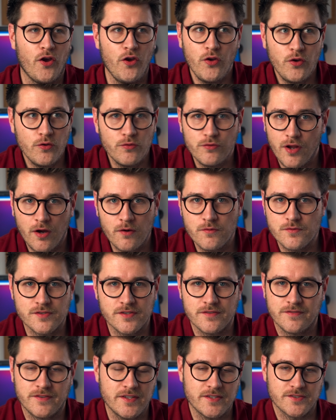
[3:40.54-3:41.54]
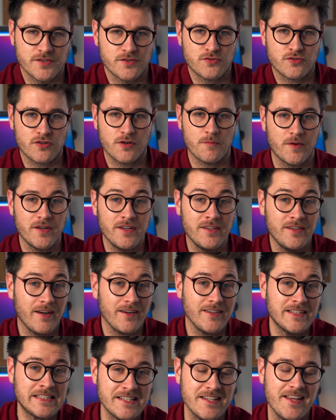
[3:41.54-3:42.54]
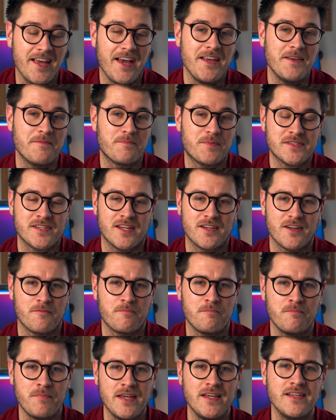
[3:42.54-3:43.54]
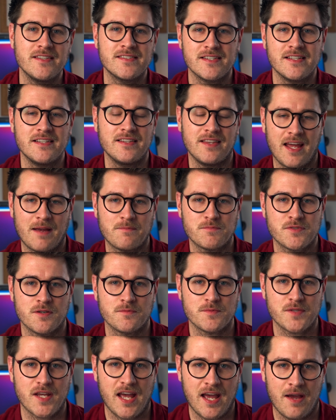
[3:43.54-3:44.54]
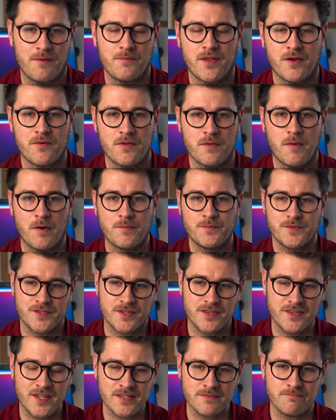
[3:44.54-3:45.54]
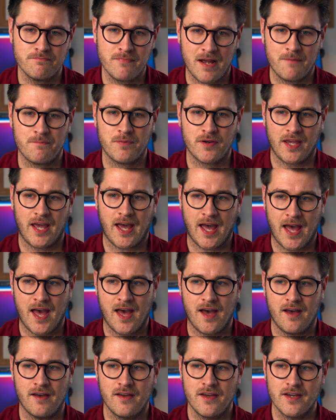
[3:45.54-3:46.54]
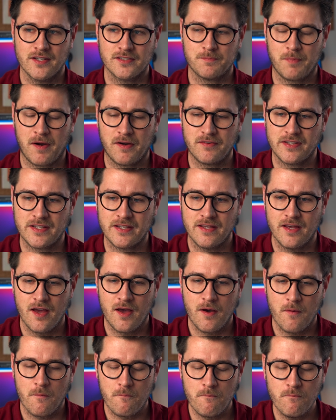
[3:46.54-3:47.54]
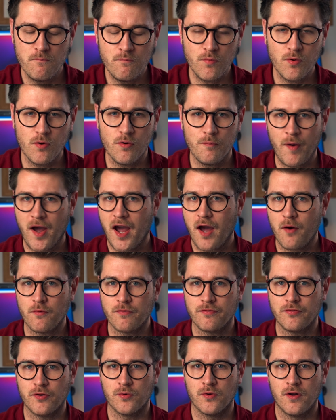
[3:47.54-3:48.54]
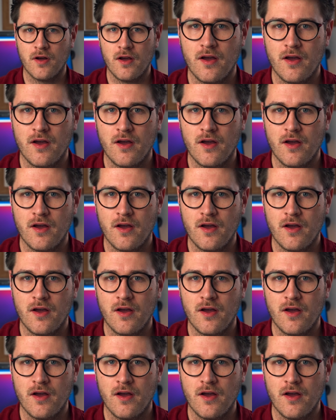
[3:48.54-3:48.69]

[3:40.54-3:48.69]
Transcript: who knows if these are true, but ninety-eight percent of P C laptops out there at the moment. So this MacBook Air is apparently more powerful